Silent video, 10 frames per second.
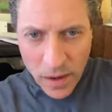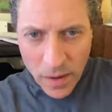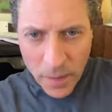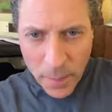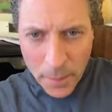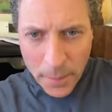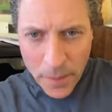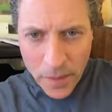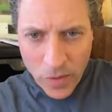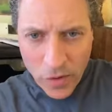
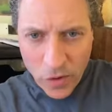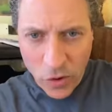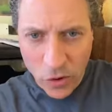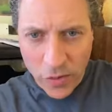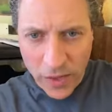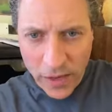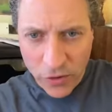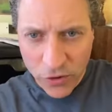This is cool. Thank